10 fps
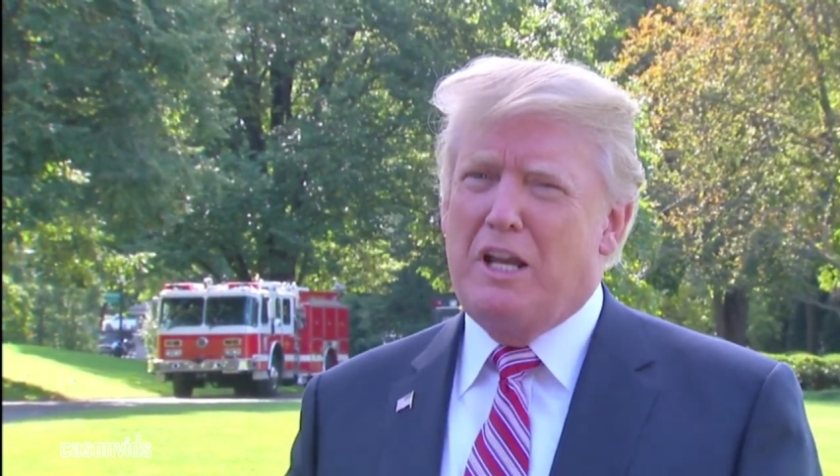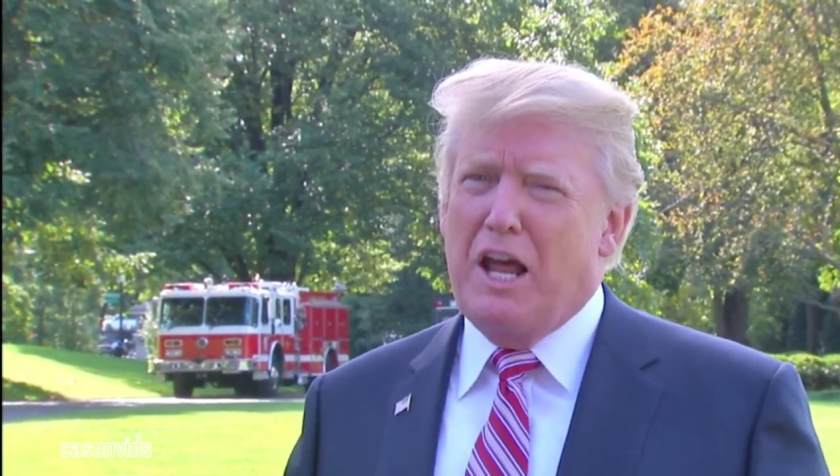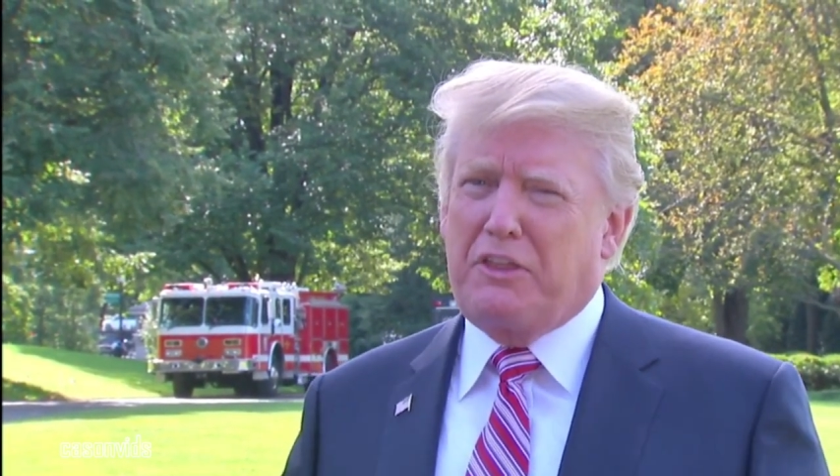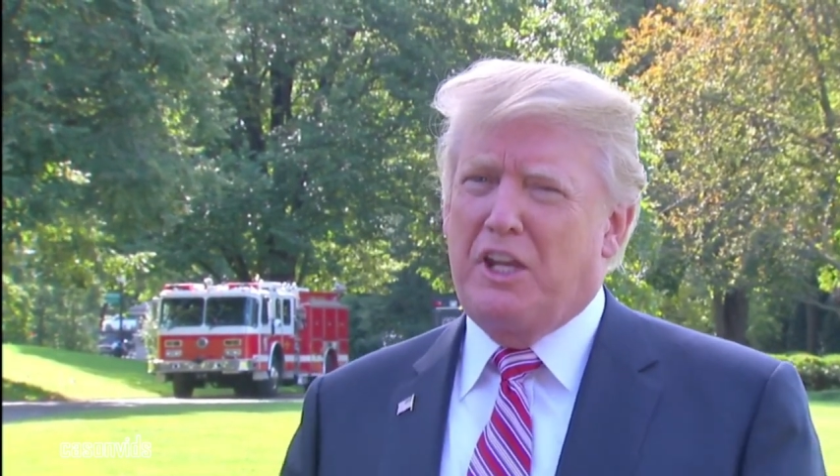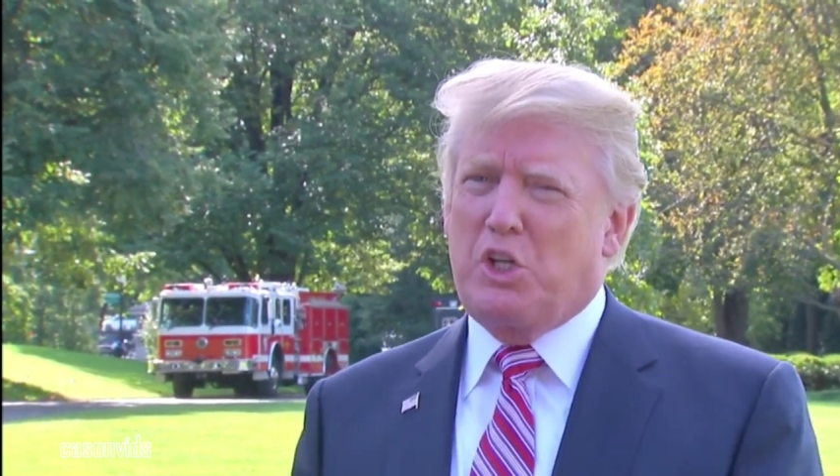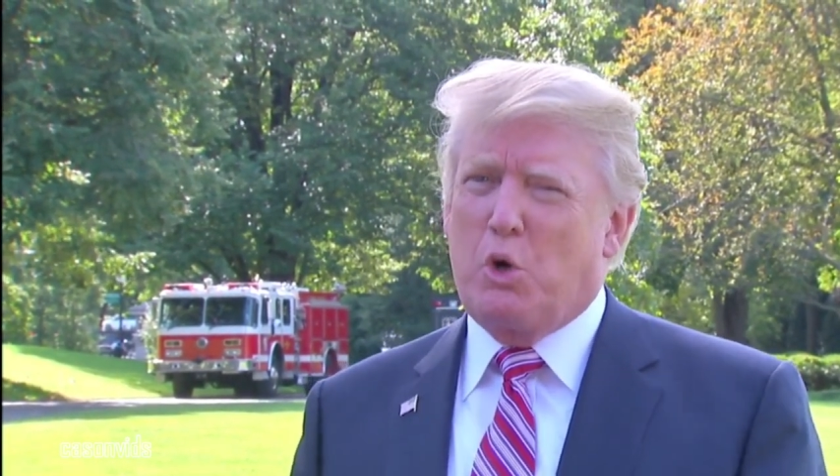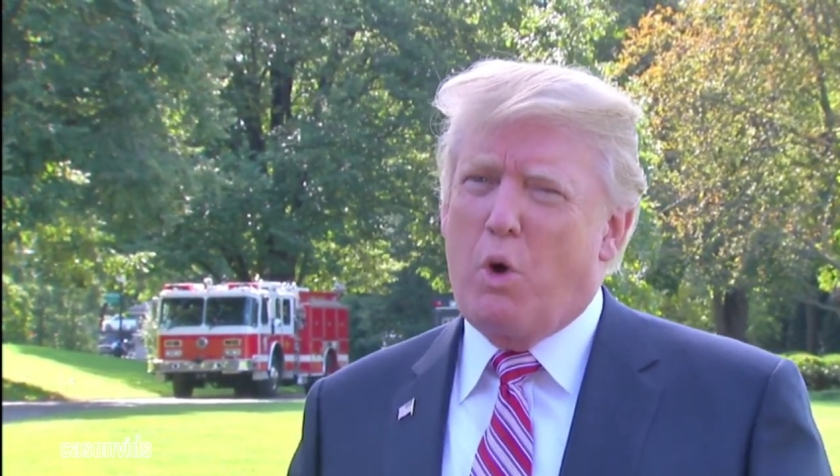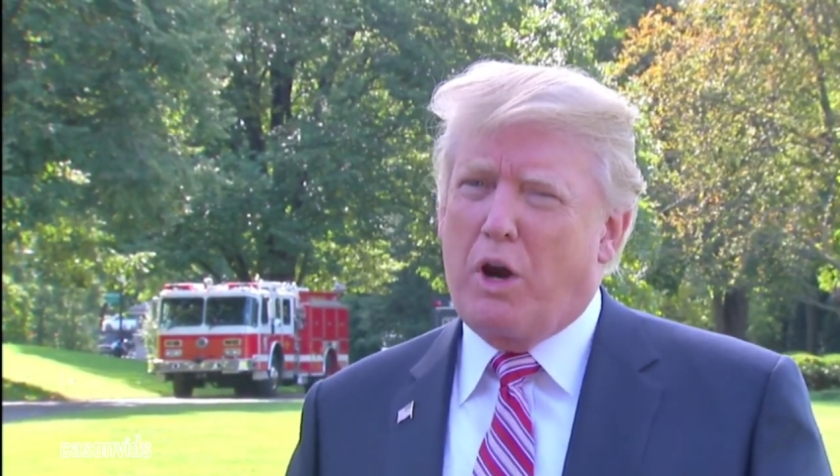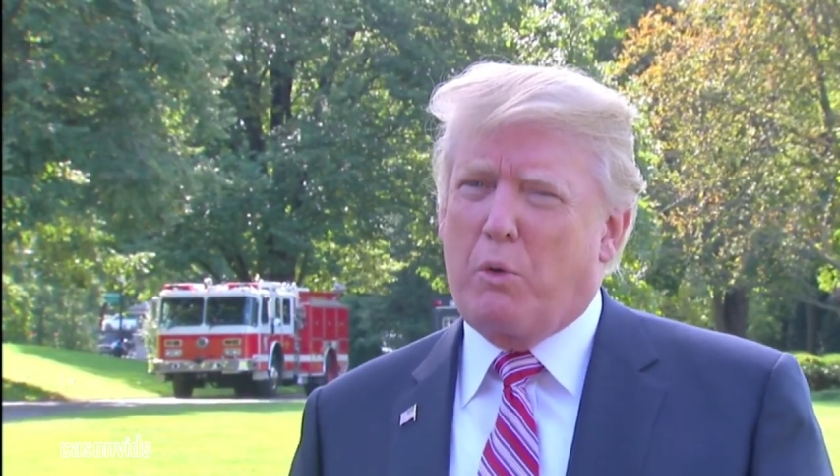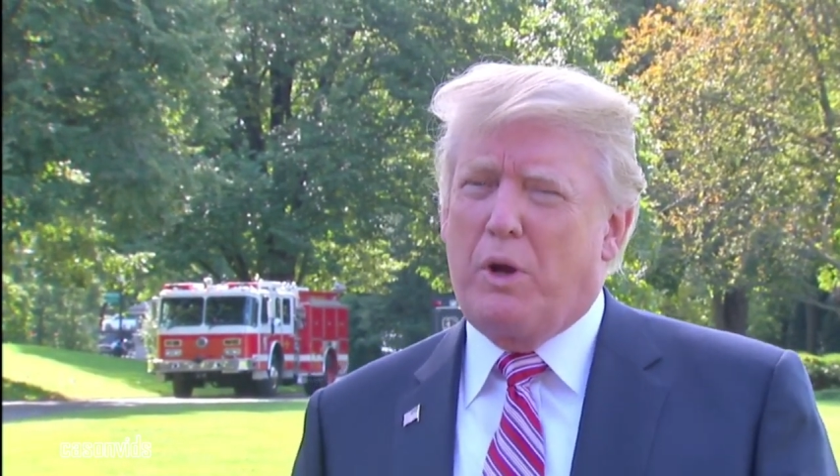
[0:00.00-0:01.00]
nothing to
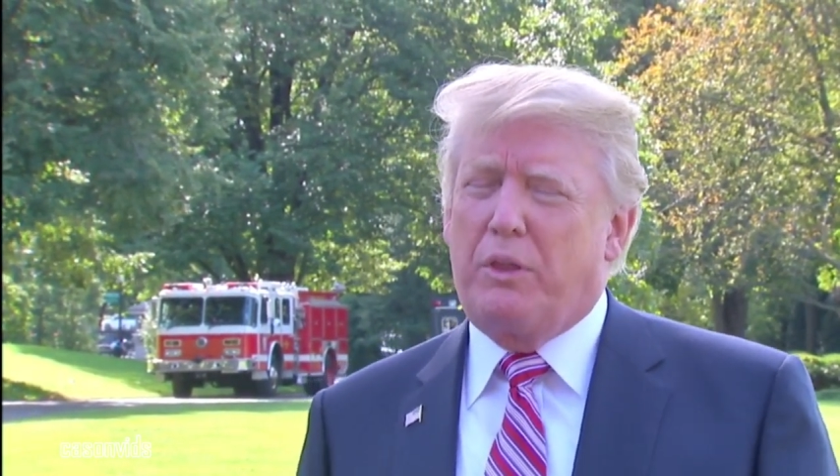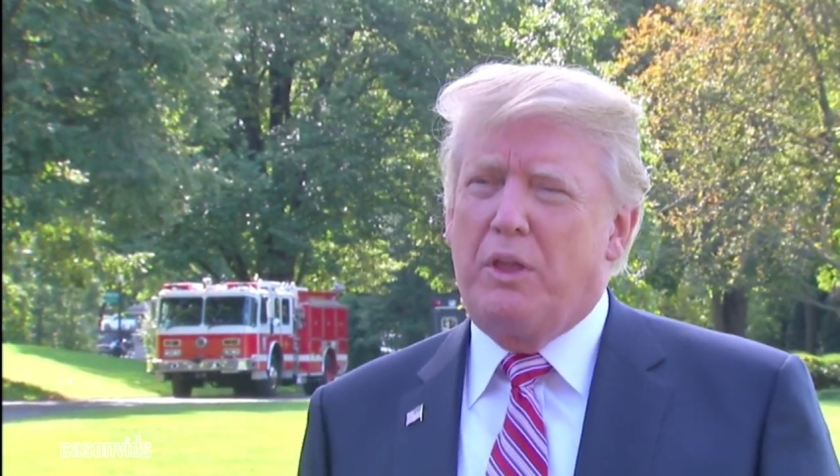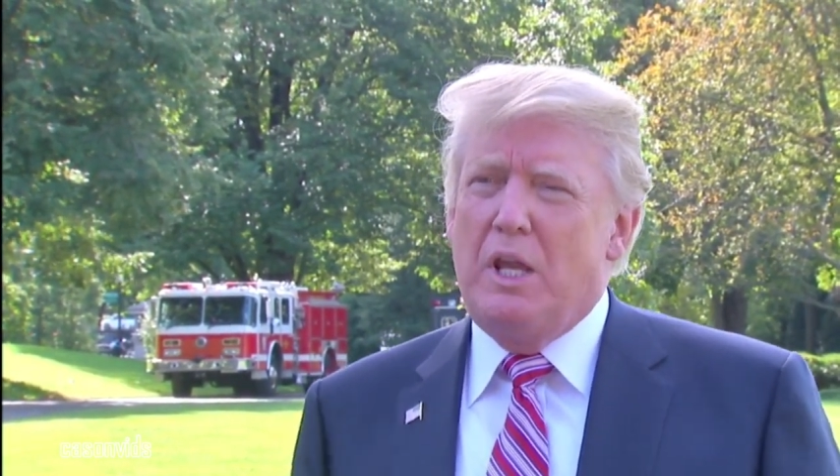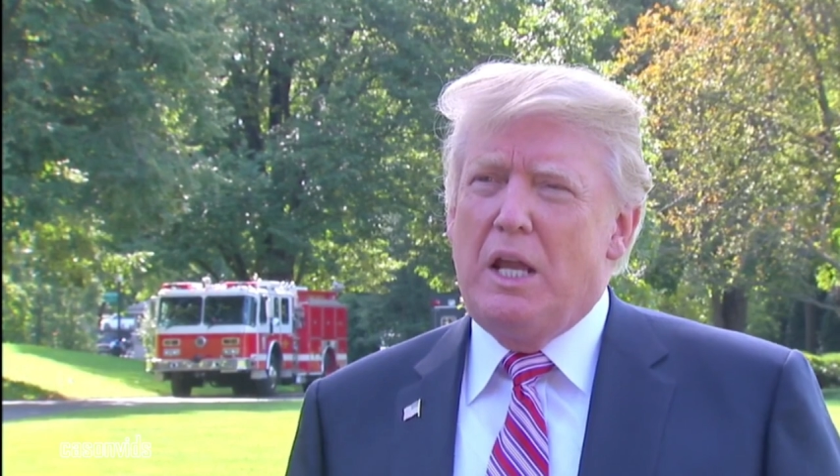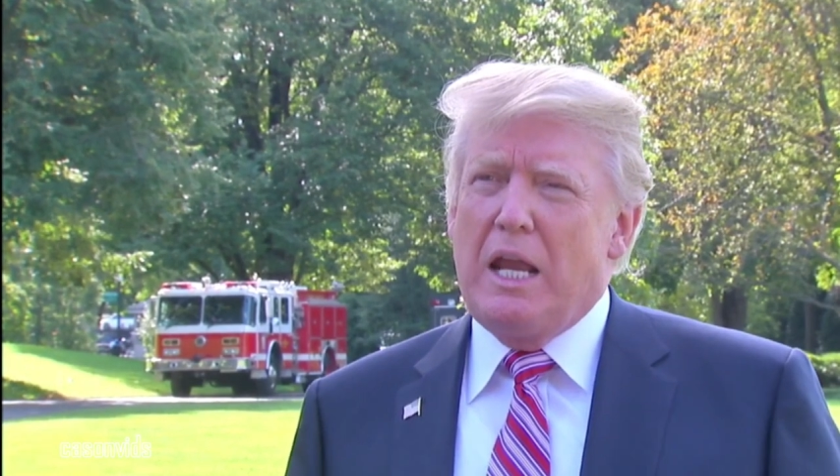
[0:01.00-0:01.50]
work with.